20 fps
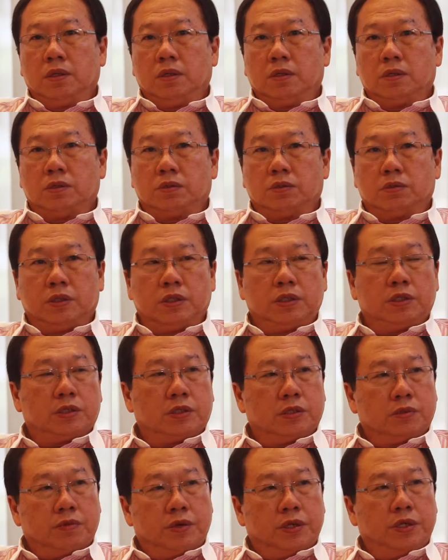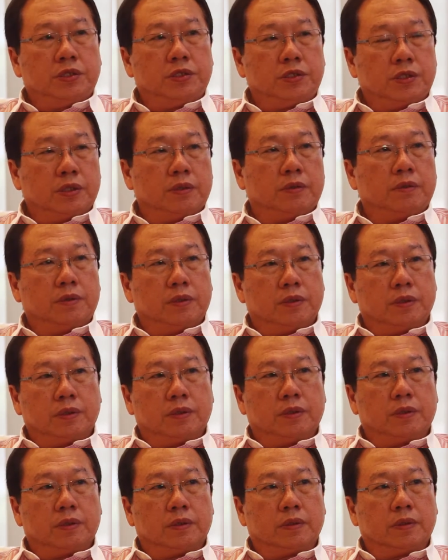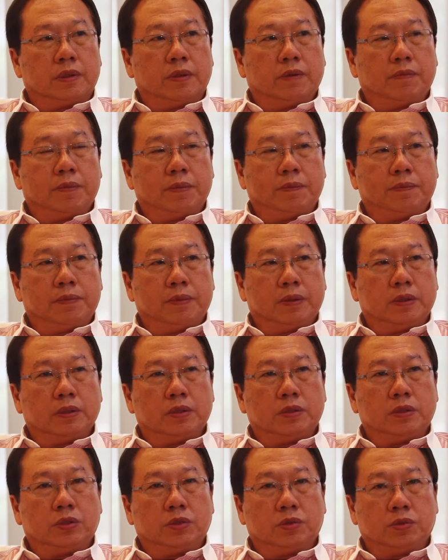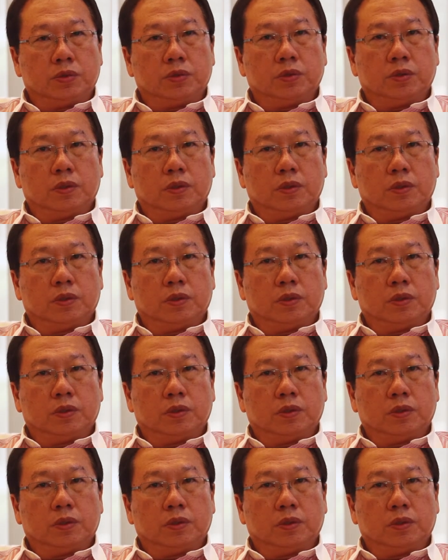So this is the range that developers should